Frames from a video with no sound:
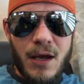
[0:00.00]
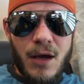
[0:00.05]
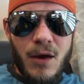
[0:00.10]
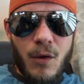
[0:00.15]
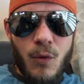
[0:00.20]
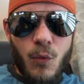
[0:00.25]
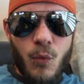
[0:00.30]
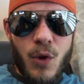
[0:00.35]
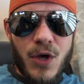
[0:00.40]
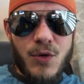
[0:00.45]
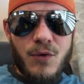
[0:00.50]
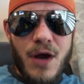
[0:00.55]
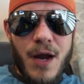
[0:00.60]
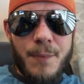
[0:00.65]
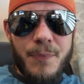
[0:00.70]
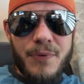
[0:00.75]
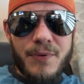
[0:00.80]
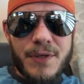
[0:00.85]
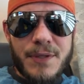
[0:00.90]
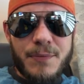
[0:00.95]
What do I
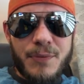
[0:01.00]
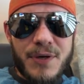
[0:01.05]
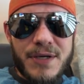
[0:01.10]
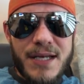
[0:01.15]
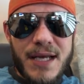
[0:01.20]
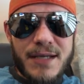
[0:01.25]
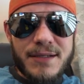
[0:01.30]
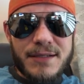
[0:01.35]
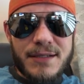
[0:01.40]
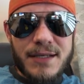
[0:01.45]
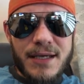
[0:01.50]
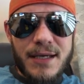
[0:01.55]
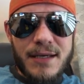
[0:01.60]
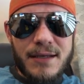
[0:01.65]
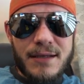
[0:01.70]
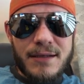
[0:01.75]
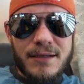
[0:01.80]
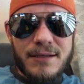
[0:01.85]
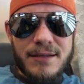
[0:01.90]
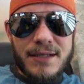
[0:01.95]
predict
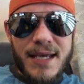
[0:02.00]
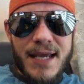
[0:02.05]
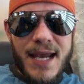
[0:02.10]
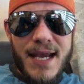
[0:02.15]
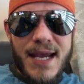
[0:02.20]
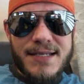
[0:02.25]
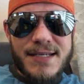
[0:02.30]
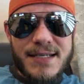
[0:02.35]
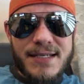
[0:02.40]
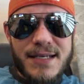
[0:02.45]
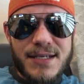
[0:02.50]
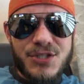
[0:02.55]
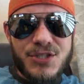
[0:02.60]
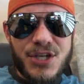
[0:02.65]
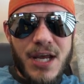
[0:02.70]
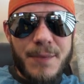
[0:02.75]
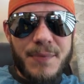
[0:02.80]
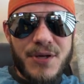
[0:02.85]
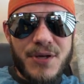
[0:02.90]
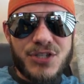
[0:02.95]
the ACC
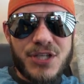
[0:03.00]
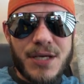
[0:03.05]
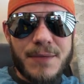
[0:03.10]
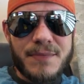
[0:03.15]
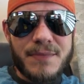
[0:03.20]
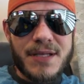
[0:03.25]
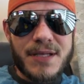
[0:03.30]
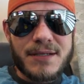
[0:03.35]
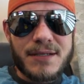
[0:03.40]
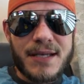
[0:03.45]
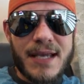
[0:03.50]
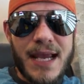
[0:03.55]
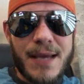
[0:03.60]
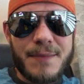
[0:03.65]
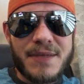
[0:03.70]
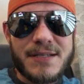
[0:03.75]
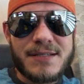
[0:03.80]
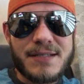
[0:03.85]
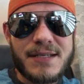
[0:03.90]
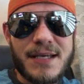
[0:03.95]
championship game
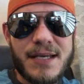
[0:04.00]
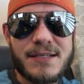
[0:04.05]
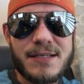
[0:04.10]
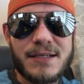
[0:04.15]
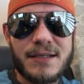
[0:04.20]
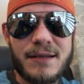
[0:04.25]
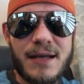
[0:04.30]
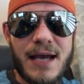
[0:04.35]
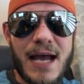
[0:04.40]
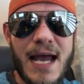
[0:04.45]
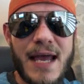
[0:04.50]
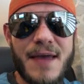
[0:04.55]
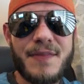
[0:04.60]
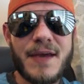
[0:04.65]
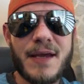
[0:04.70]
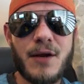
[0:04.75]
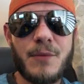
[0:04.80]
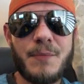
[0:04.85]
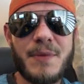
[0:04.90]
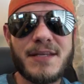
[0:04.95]
this season? I think
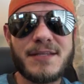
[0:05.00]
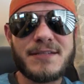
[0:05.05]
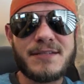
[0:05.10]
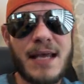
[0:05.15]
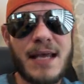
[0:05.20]
it'll be the same